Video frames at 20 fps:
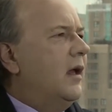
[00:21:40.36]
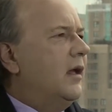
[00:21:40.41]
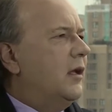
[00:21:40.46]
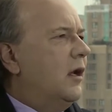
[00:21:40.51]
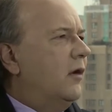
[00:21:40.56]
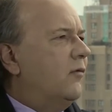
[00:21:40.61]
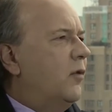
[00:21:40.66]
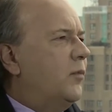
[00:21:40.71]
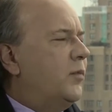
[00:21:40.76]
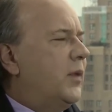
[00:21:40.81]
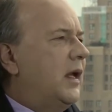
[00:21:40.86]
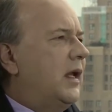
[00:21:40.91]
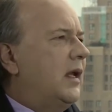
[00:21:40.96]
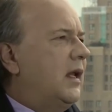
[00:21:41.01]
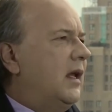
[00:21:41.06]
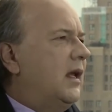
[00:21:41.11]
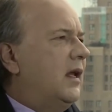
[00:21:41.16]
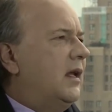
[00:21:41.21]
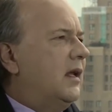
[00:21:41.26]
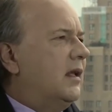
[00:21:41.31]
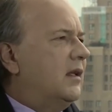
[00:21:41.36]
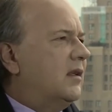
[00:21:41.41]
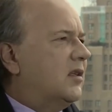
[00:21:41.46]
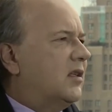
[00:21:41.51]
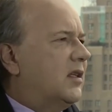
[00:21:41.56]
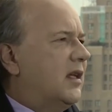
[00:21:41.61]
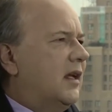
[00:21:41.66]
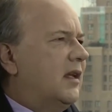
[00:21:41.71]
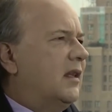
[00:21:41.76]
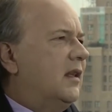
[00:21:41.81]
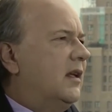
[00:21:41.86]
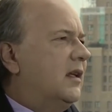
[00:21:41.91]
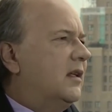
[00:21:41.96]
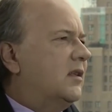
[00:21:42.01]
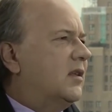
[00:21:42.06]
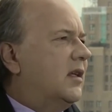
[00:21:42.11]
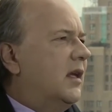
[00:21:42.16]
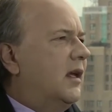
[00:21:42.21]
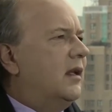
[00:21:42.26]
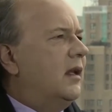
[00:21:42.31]
Rubini and
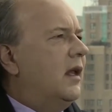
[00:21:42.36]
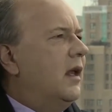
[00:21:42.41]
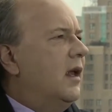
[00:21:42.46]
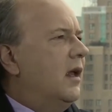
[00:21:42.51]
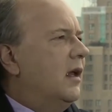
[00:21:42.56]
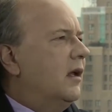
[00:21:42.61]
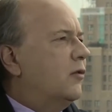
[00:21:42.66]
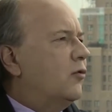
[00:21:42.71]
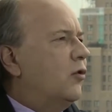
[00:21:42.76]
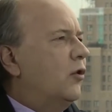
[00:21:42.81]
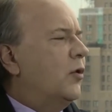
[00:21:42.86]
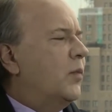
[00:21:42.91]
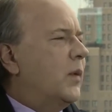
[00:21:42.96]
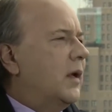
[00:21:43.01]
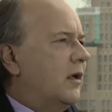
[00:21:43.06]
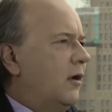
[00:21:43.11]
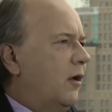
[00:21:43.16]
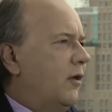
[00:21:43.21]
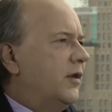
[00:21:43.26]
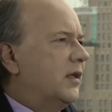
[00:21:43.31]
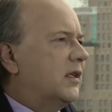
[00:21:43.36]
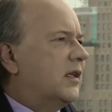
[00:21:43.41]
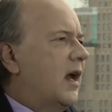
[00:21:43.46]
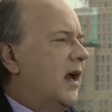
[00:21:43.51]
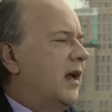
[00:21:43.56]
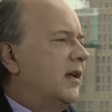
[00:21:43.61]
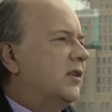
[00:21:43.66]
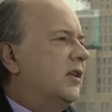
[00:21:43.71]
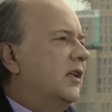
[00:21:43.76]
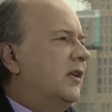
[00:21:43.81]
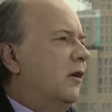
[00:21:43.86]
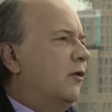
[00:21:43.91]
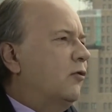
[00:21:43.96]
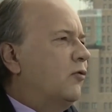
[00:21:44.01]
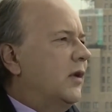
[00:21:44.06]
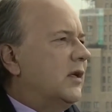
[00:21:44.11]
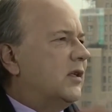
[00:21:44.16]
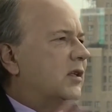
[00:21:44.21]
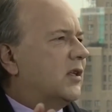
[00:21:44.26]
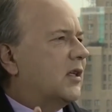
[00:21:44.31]
Stiglitz and Krugman and all these guys say,
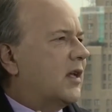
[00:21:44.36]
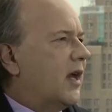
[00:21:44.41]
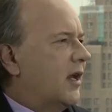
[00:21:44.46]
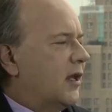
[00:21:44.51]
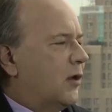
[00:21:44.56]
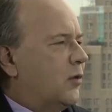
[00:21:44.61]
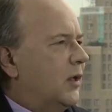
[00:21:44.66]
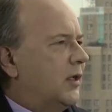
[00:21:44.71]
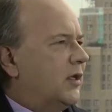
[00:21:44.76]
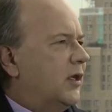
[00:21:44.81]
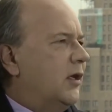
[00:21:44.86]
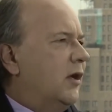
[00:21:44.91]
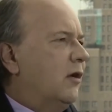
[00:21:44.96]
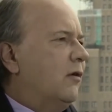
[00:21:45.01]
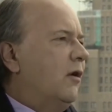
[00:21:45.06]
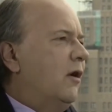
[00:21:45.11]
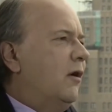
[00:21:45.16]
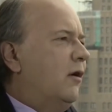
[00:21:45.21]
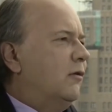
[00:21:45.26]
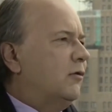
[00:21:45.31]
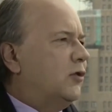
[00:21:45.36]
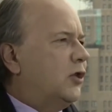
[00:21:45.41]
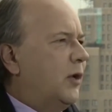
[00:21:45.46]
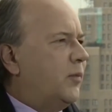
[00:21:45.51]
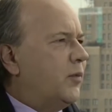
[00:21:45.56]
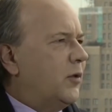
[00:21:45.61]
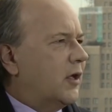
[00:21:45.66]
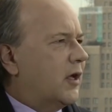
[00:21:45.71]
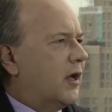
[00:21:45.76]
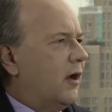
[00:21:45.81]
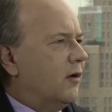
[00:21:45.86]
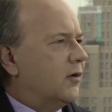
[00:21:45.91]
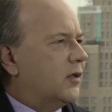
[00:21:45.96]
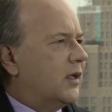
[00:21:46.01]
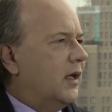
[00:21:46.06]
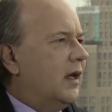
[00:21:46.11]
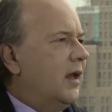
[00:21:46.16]
Greece has got to quit the euro, cheapen the currency.